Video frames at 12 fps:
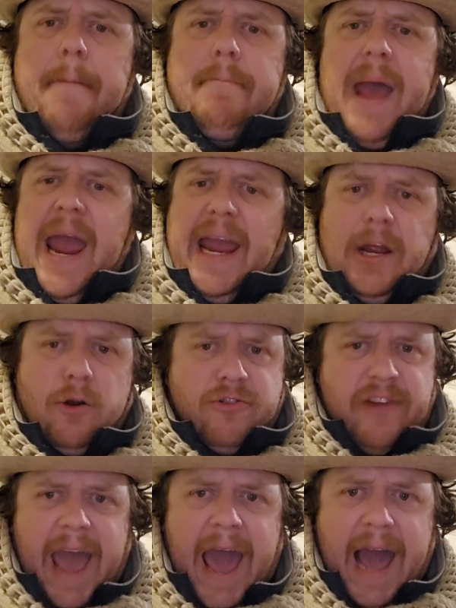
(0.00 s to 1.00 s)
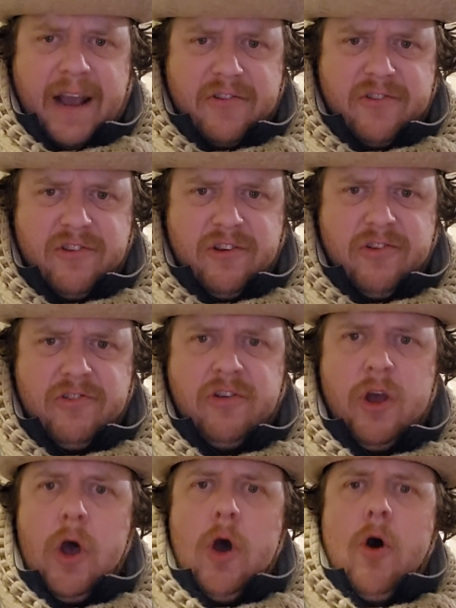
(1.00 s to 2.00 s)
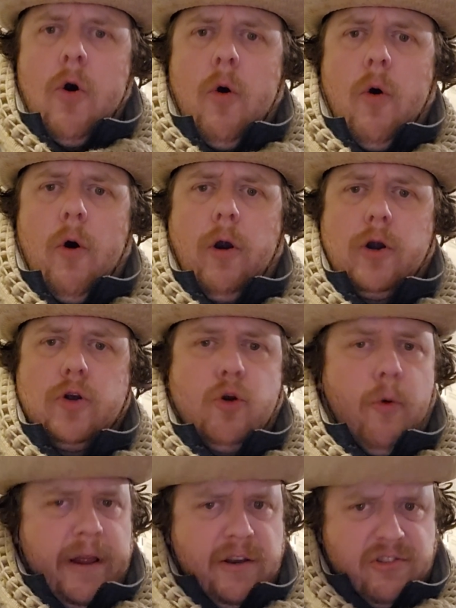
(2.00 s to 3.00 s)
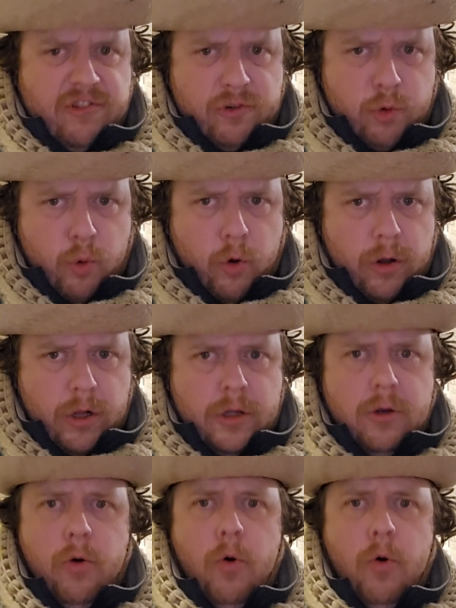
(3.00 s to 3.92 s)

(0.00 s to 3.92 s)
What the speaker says: paying your taxes or going to school